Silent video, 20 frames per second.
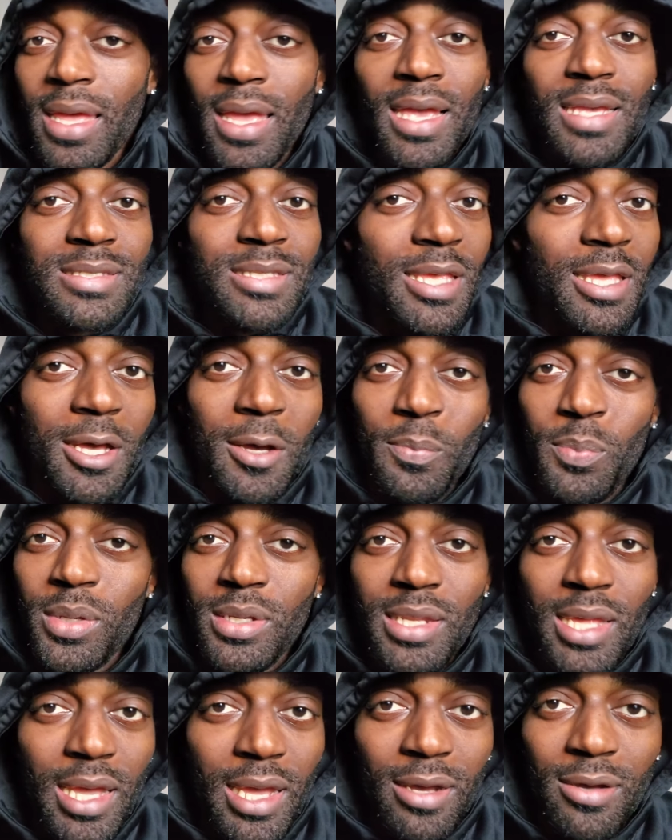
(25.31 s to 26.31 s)
has their up
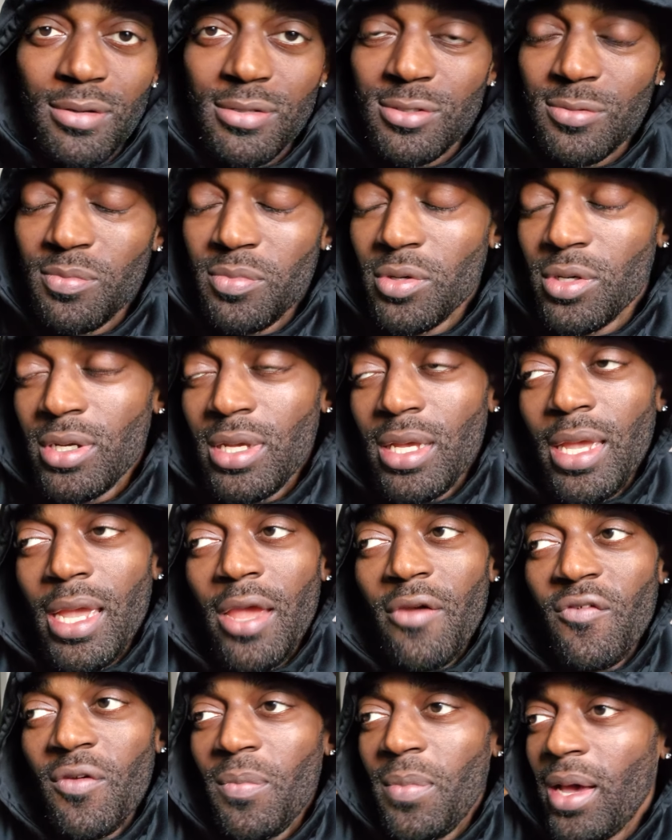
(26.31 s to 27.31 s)
and downs, bro.
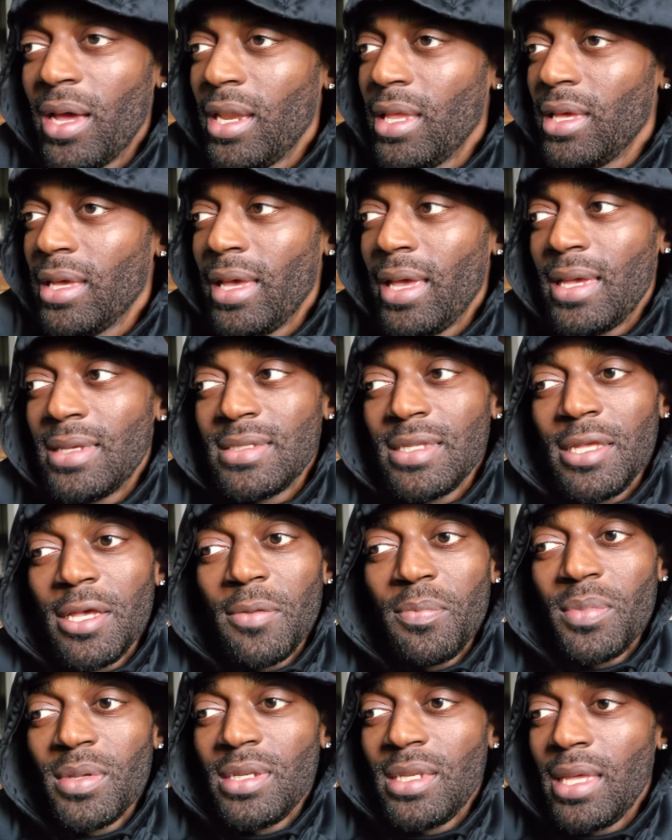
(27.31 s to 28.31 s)
Everybody has their
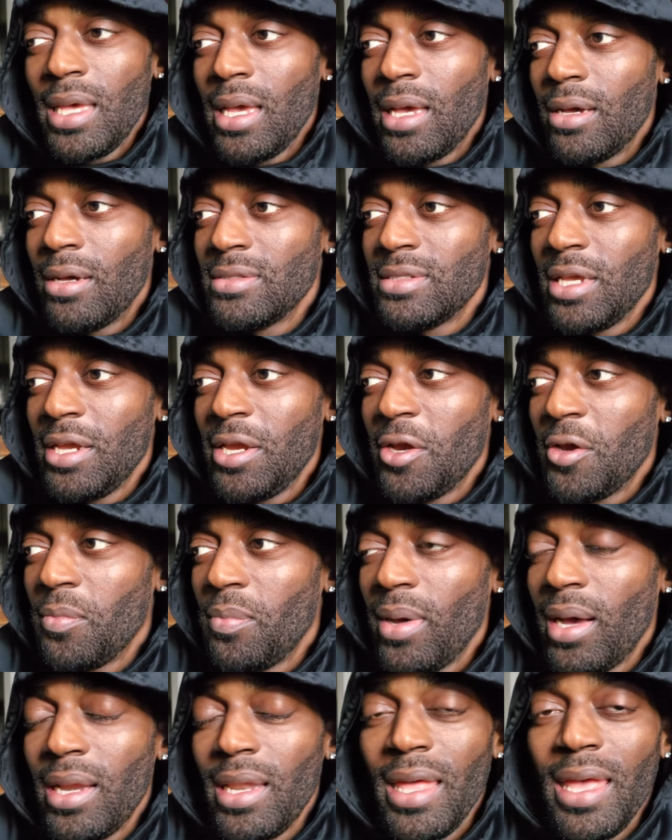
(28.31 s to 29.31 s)
up and downs.
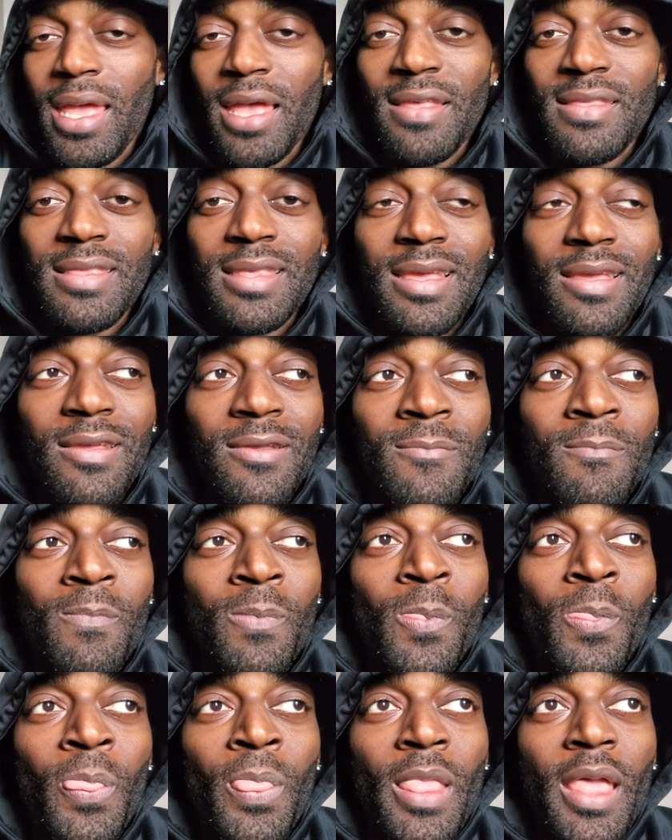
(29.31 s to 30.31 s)
Everybody has their
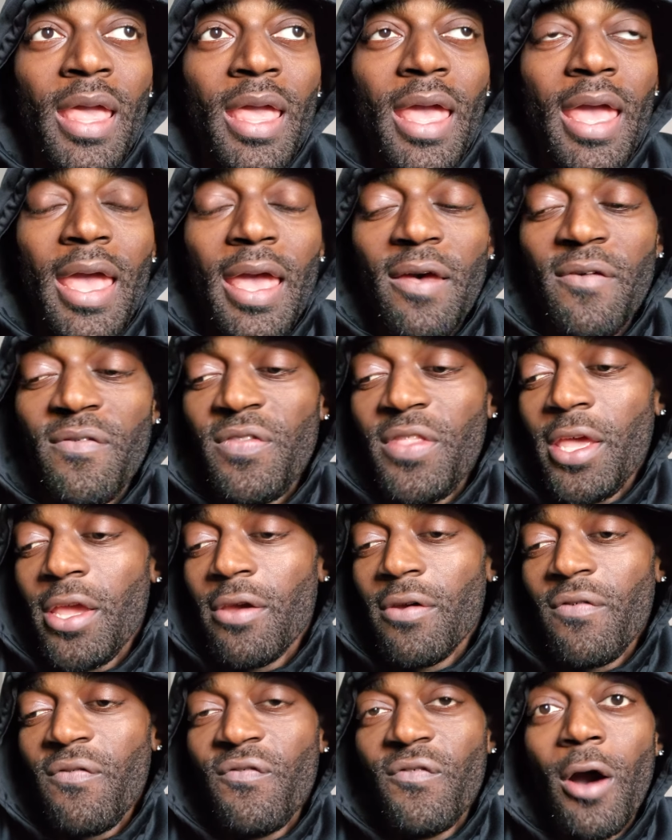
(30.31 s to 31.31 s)
have
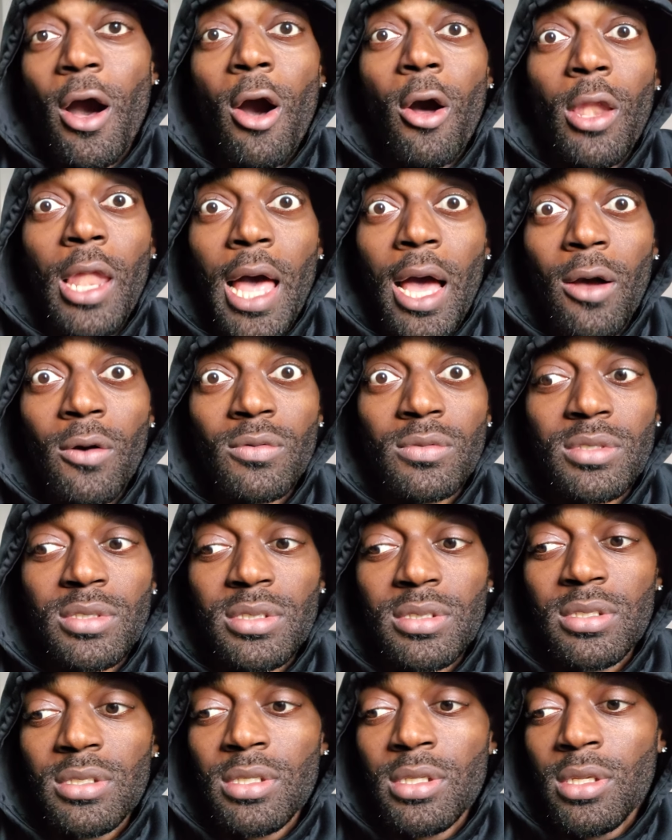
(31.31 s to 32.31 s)
their
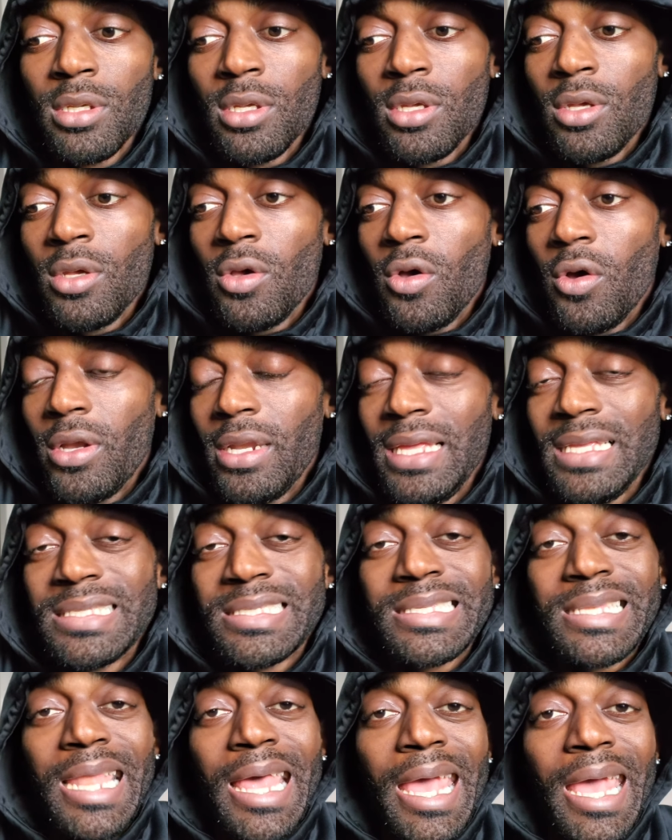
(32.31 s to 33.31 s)
fallouts or they
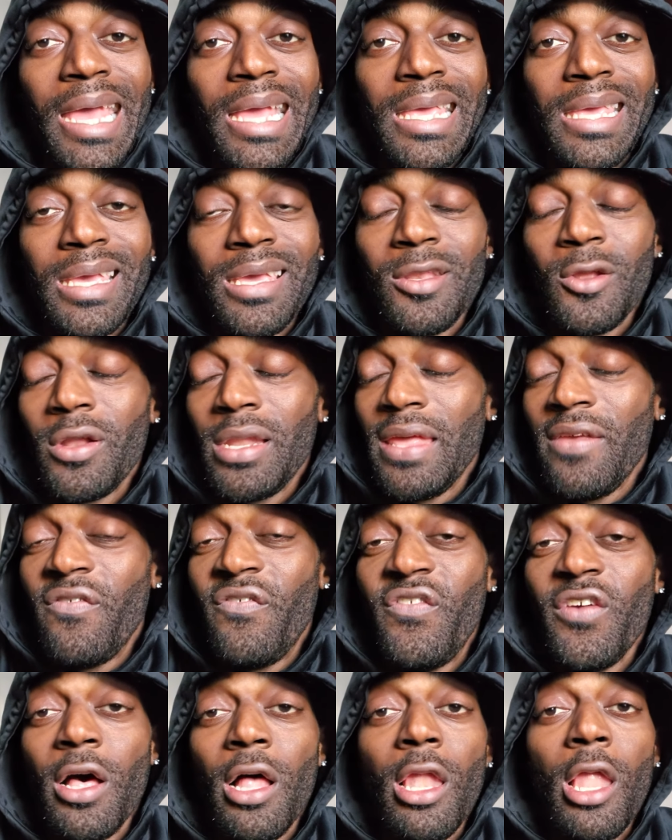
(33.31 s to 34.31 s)
slacking or they
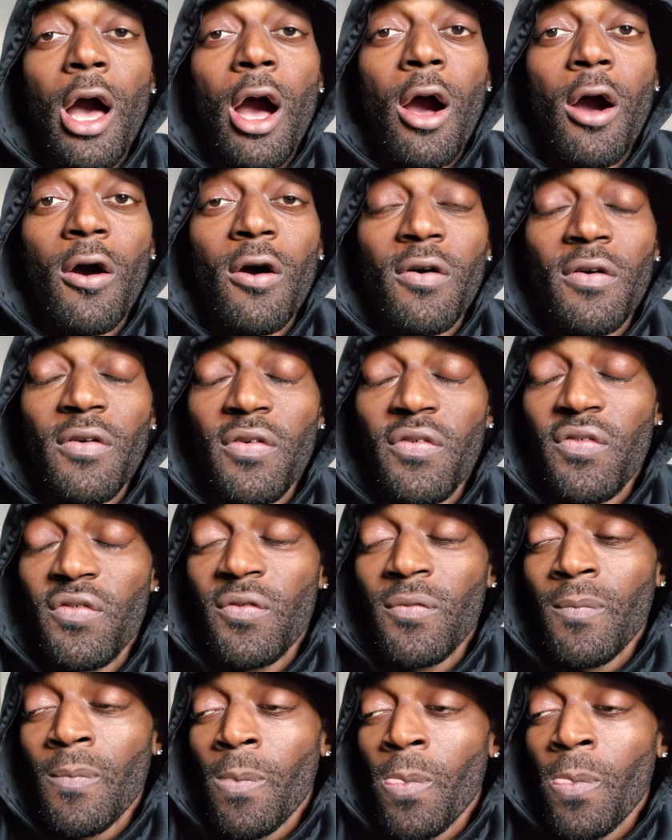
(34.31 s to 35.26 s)
fell off